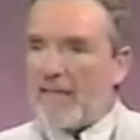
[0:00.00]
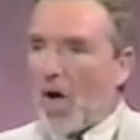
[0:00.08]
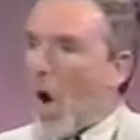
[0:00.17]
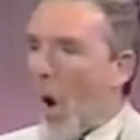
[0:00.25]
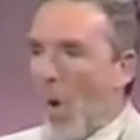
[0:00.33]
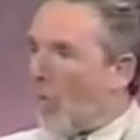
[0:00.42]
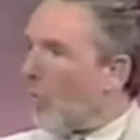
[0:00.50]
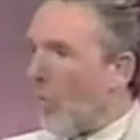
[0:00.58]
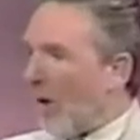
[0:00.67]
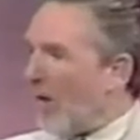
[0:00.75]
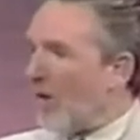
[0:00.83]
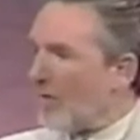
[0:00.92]
the whole
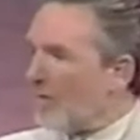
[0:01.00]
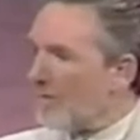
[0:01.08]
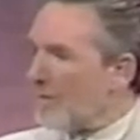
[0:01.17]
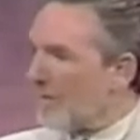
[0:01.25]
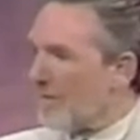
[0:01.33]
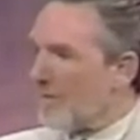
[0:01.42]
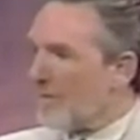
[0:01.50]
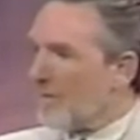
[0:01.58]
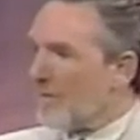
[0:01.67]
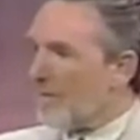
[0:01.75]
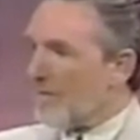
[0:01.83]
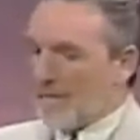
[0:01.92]
world,
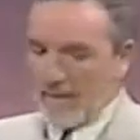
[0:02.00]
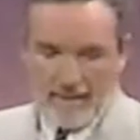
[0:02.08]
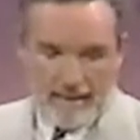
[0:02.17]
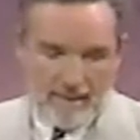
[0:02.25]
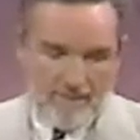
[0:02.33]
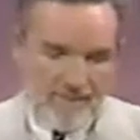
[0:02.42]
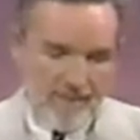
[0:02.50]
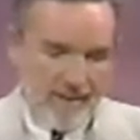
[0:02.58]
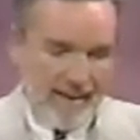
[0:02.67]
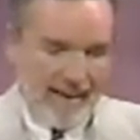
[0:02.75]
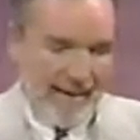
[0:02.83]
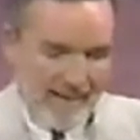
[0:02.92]
if
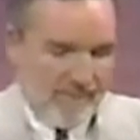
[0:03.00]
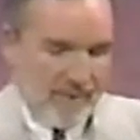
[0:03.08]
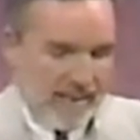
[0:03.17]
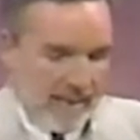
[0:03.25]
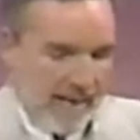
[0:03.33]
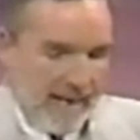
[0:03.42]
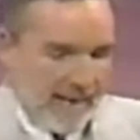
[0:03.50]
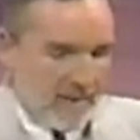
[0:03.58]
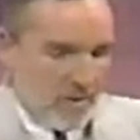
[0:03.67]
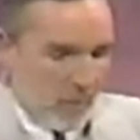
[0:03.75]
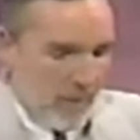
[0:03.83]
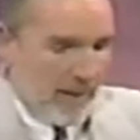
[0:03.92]
every day
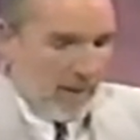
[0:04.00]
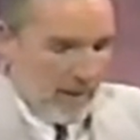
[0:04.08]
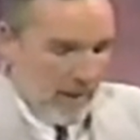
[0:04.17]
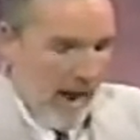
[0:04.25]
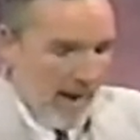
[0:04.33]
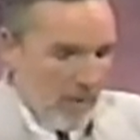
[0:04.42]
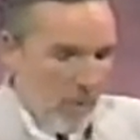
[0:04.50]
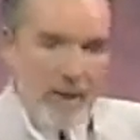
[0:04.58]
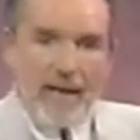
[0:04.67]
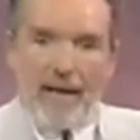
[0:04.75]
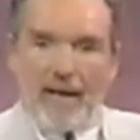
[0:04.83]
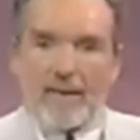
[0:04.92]
at 3 o'clock
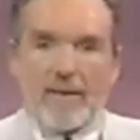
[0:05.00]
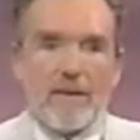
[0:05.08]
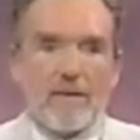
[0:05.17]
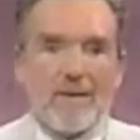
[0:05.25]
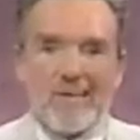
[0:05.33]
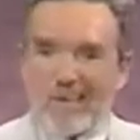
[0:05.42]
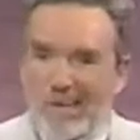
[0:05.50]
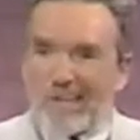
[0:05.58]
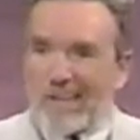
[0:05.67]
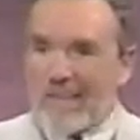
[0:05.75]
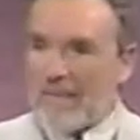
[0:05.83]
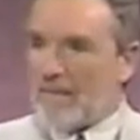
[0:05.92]
we had
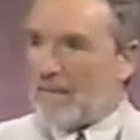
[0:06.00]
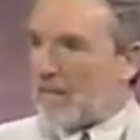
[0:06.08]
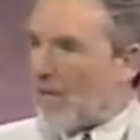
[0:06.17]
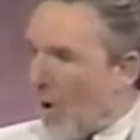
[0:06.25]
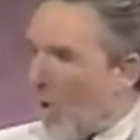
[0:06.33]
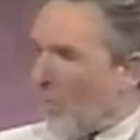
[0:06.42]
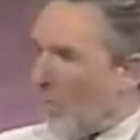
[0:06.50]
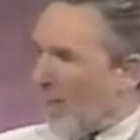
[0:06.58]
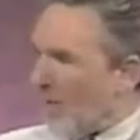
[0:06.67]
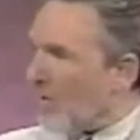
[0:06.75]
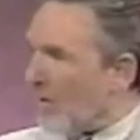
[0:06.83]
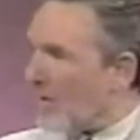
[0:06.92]
cookies and cold
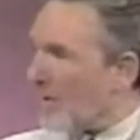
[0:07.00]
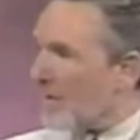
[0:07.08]
milk.